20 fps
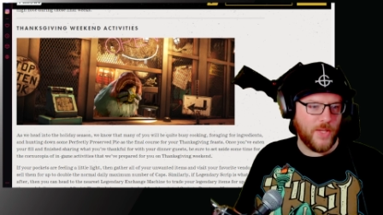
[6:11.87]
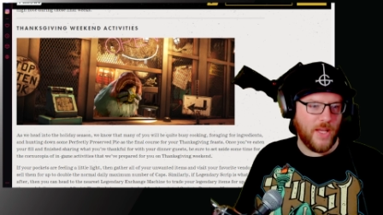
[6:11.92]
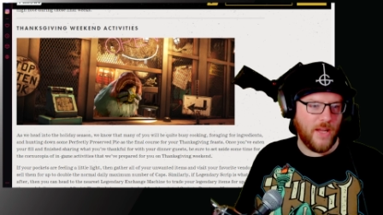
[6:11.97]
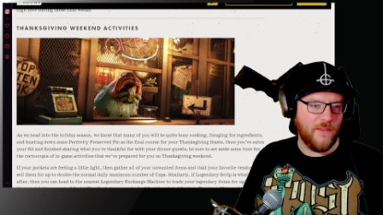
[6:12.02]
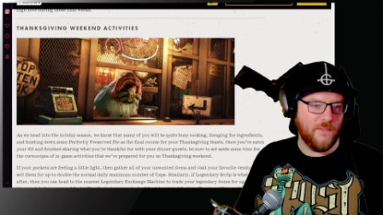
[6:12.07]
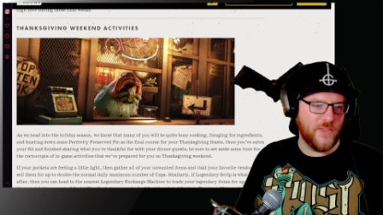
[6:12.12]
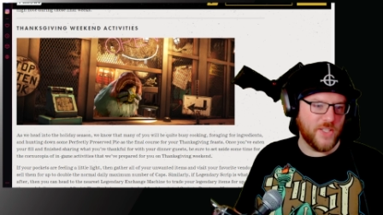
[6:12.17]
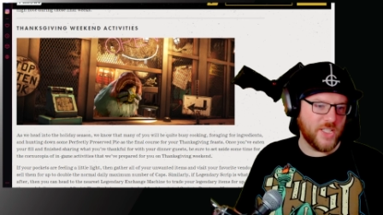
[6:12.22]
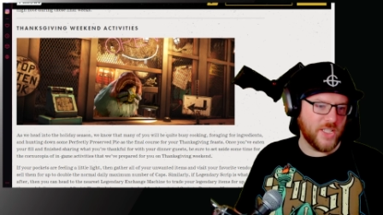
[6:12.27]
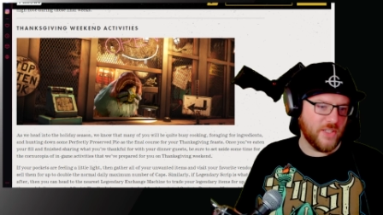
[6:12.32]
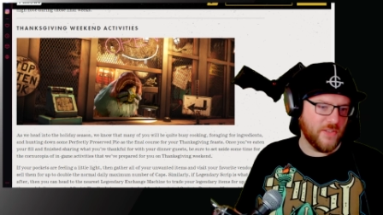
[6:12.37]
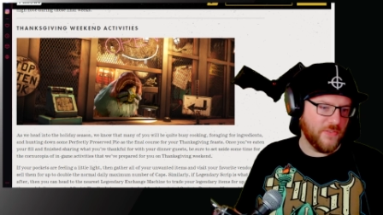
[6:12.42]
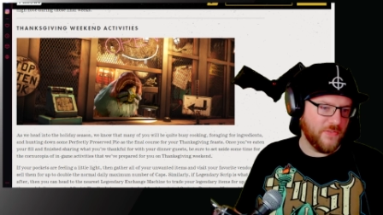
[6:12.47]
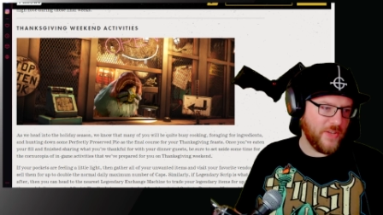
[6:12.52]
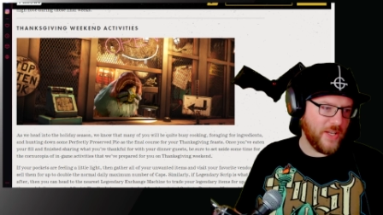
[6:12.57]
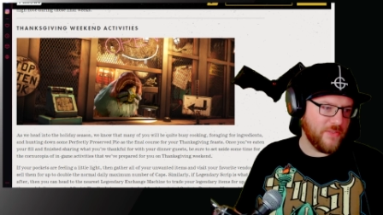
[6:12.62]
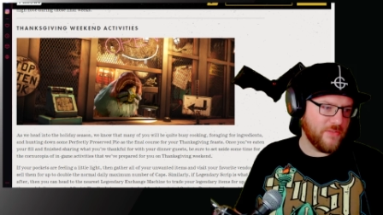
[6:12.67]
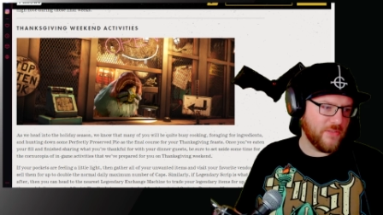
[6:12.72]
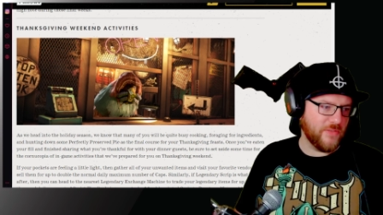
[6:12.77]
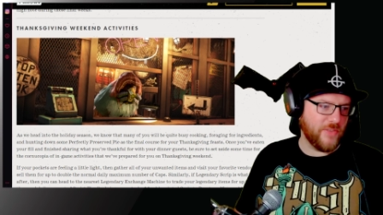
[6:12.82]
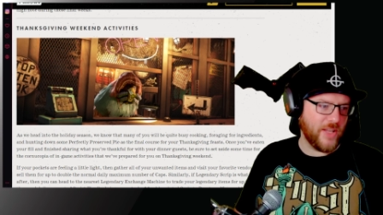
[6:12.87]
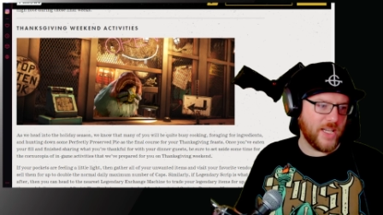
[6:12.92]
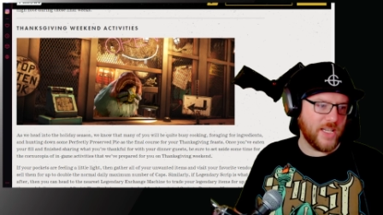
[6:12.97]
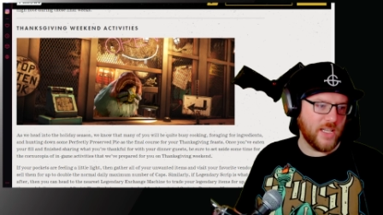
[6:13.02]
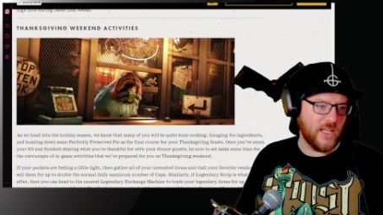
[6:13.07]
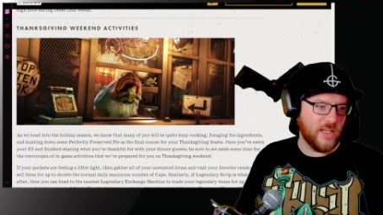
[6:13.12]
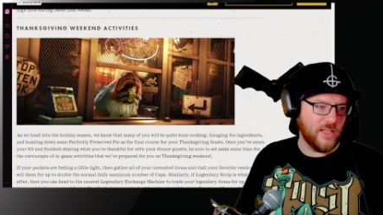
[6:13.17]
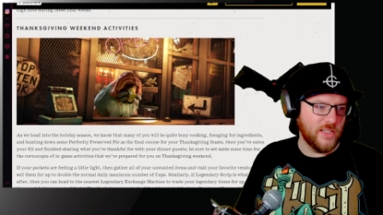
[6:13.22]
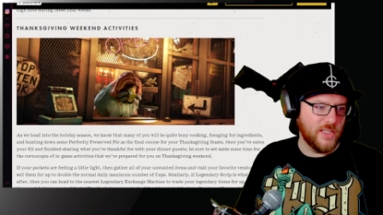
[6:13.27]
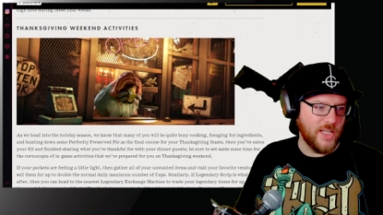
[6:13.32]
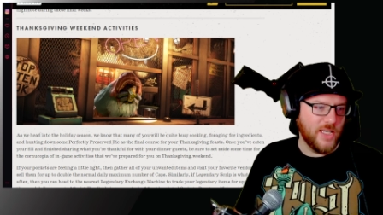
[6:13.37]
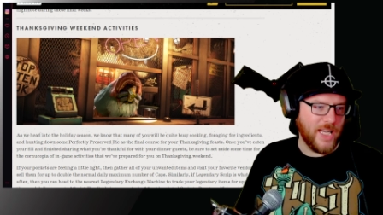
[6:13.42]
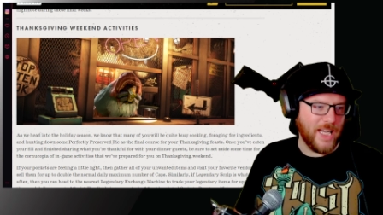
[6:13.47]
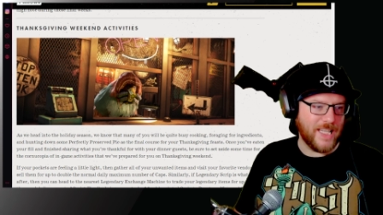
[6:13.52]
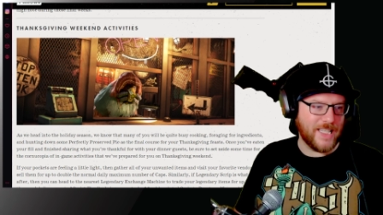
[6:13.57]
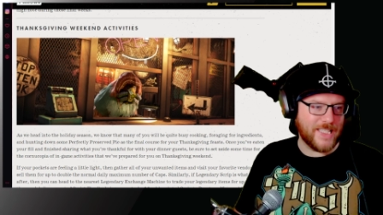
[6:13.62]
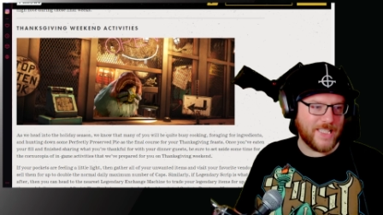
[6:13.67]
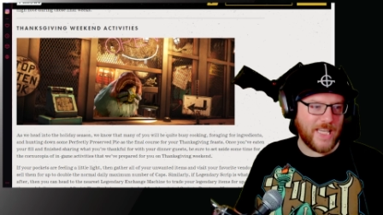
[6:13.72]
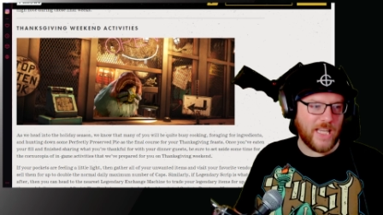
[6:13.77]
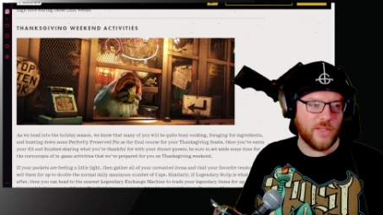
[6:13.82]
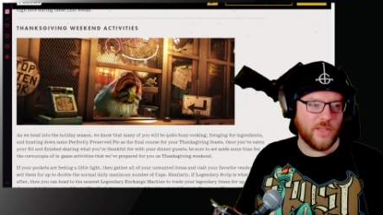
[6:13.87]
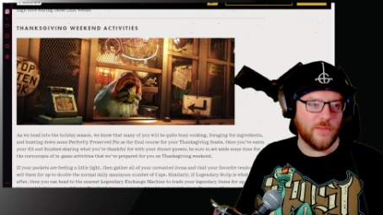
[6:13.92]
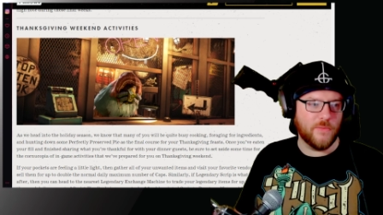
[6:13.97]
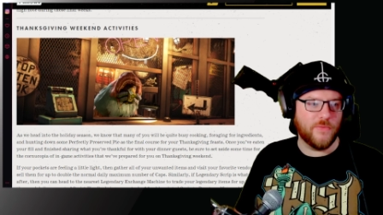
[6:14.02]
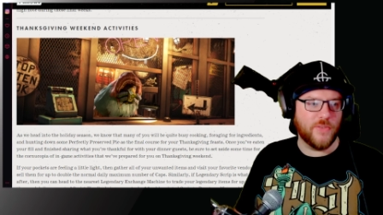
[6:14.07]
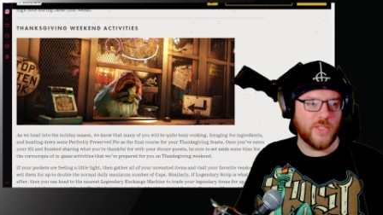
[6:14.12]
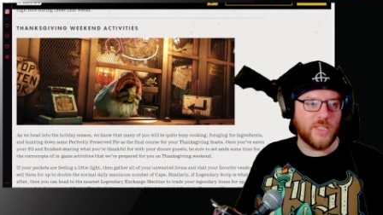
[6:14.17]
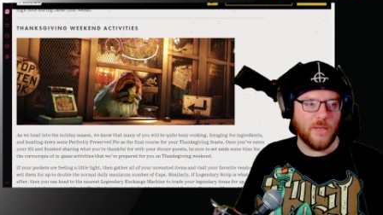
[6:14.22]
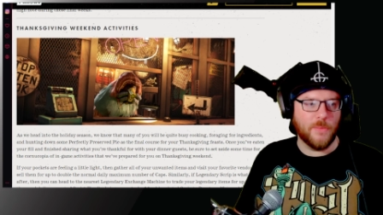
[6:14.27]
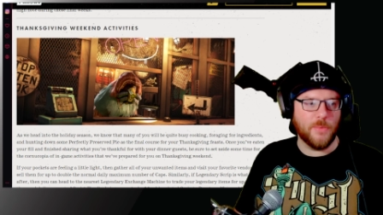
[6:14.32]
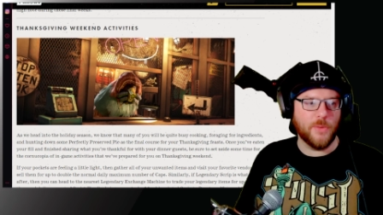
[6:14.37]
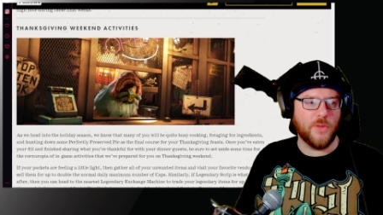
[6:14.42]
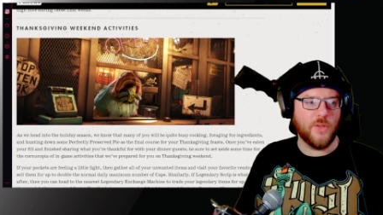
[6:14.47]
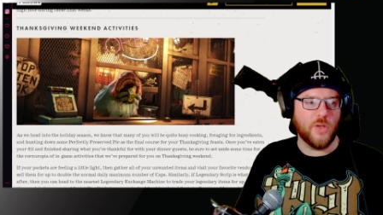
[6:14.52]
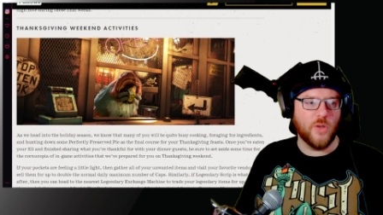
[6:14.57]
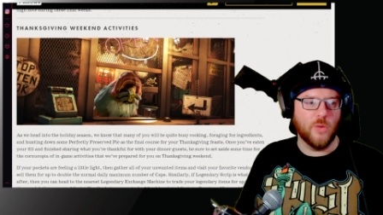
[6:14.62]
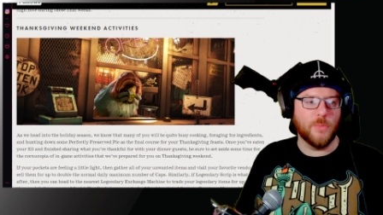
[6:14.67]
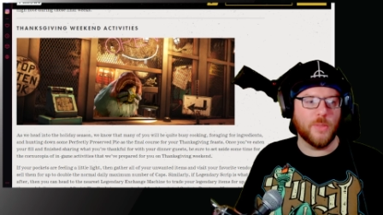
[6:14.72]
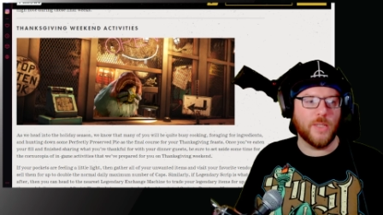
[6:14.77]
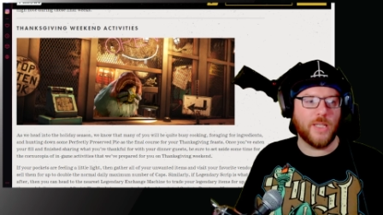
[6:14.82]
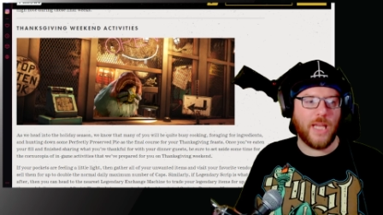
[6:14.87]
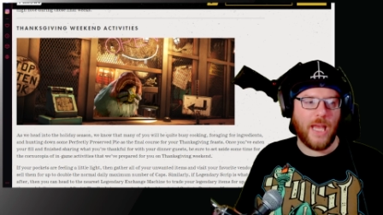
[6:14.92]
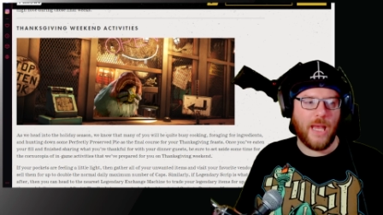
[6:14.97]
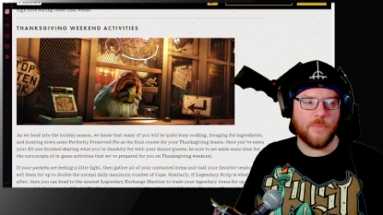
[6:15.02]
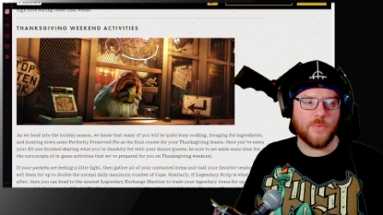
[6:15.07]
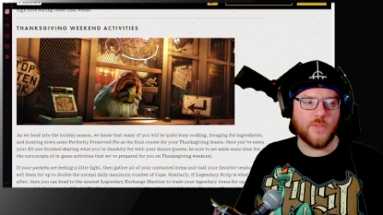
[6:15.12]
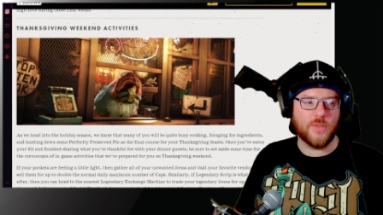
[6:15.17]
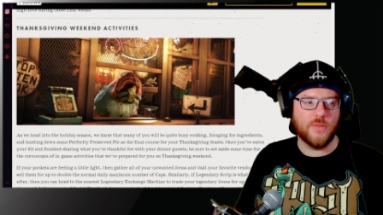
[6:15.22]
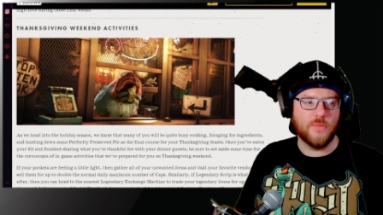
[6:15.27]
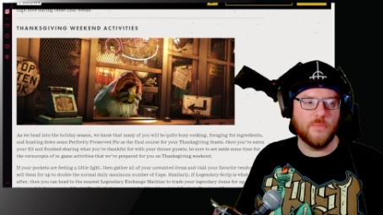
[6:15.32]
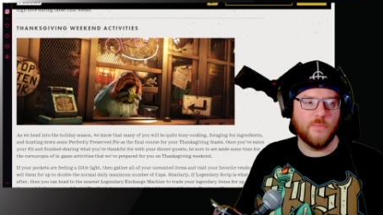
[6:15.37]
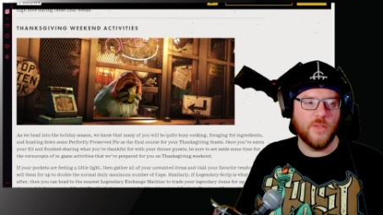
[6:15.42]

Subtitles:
and visit your favourite vendor and sell them for double the normal caps.